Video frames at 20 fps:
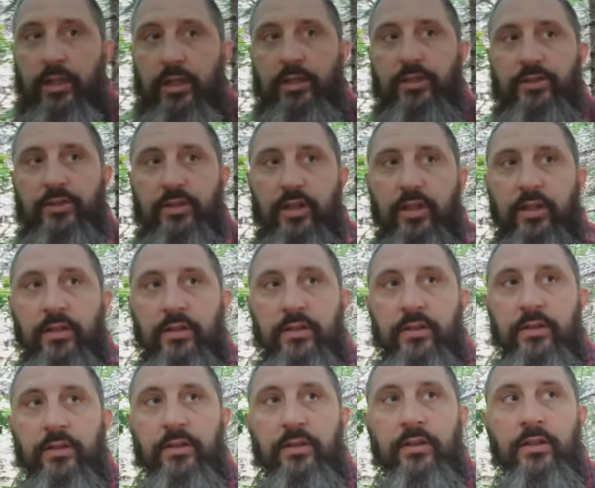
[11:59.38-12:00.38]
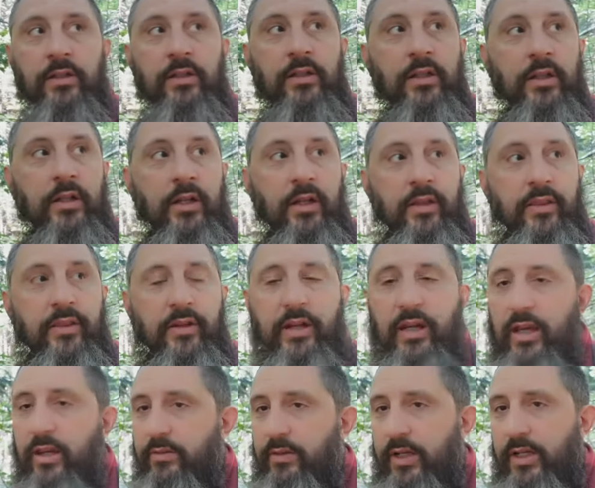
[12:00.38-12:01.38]
is uh, they're
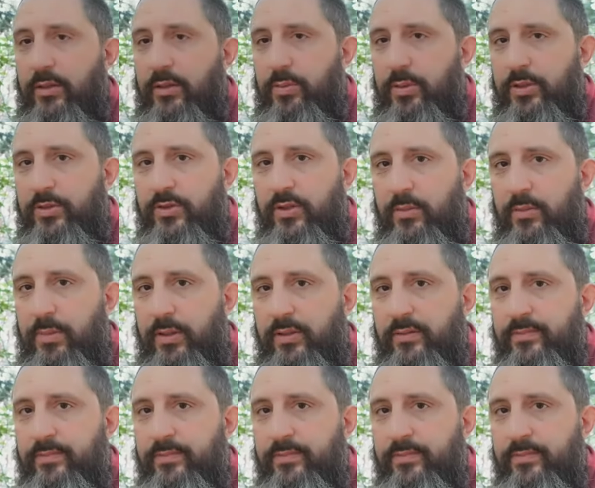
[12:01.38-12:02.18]
getting ready to put Trump